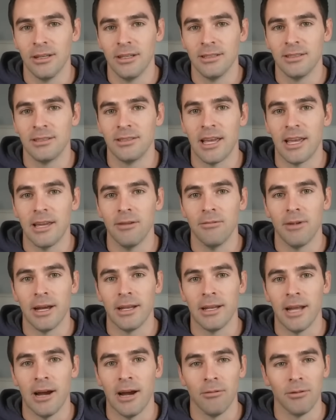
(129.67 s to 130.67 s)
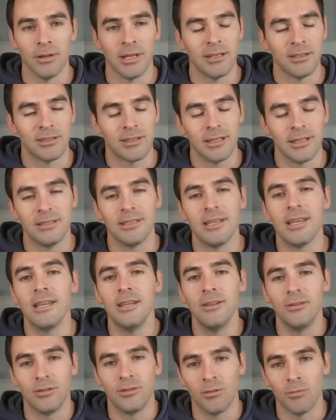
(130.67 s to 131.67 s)
state right now where they just
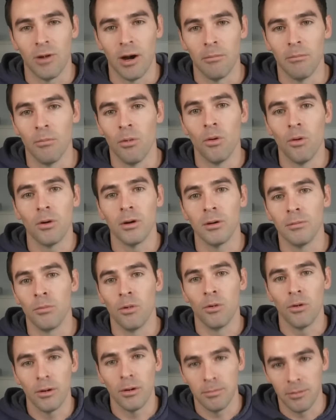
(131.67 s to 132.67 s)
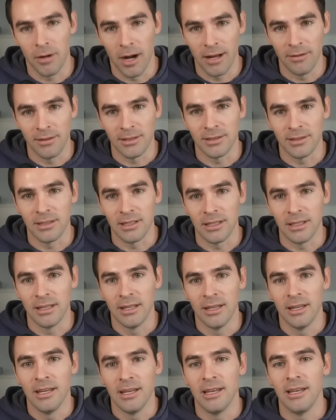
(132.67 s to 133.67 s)
continue to want more and more privacy
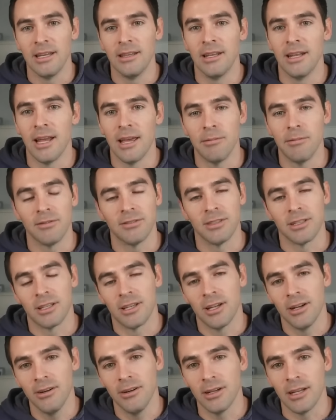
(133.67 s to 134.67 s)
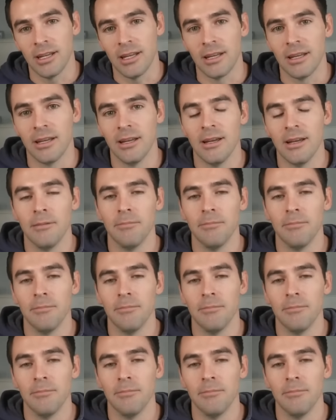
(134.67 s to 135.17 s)
in the name of security.